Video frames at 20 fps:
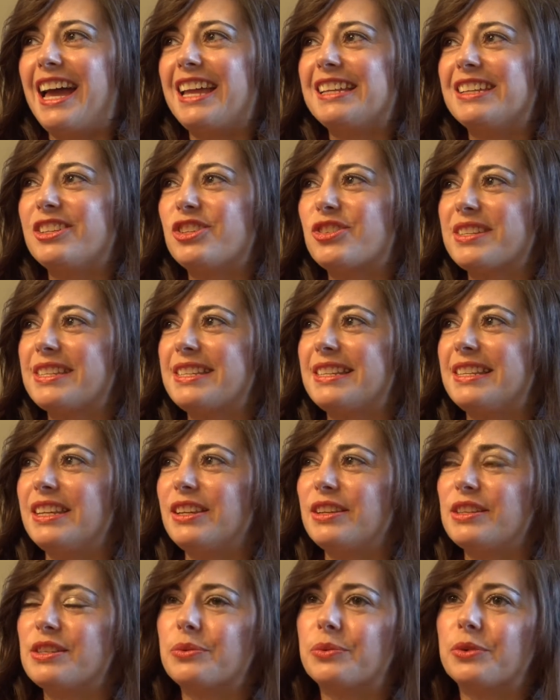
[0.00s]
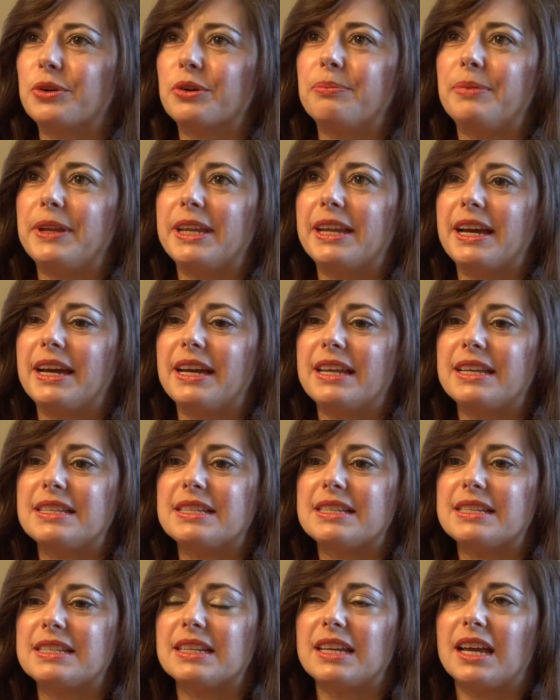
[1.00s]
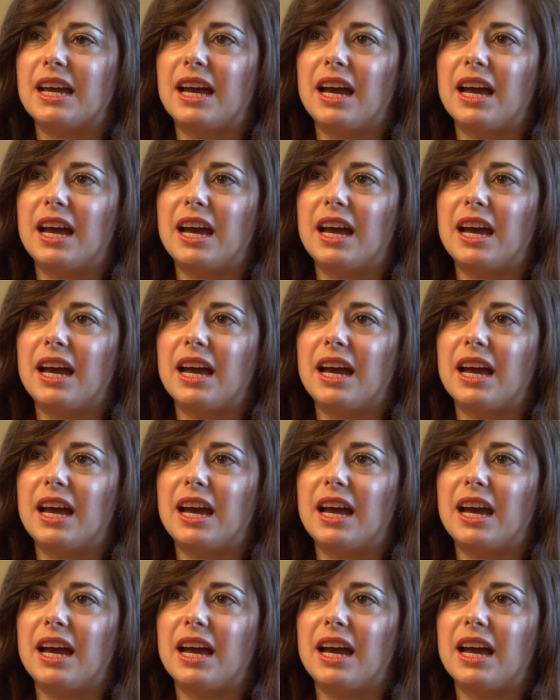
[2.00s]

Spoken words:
Interesting is a word because